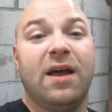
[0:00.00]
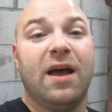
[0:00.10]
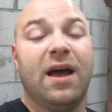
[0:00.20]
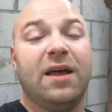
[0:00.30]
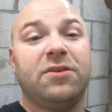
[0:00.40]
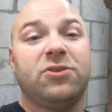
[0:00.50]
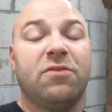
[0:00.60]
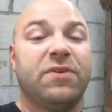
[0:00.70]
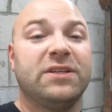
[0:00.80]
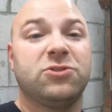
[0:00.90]
And
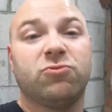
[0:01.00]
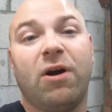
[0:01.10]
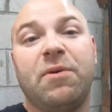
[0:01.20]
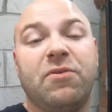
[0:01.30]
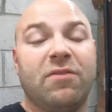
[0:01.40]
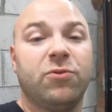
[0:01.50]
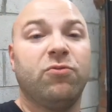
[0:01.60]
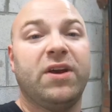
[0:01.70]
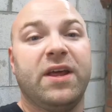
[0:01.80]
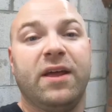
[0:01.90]
don't forget to subscribe if you haven't
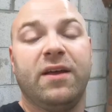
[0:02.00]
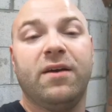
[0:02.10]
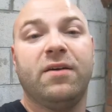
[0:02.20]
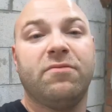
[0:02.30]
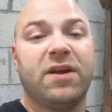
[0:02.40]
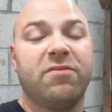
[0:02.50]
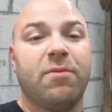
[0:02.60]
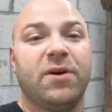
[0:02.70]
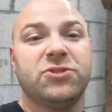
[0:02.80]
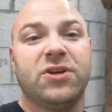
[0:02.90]
already. Thank you
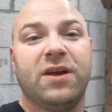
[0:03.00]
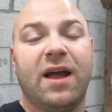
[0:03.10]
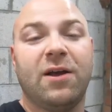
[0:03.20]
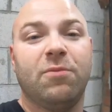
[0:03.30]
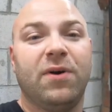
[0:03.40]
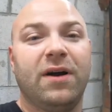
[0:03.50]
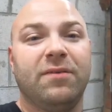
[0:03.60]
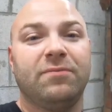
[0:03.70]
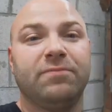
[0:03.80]
very much, and goodbye.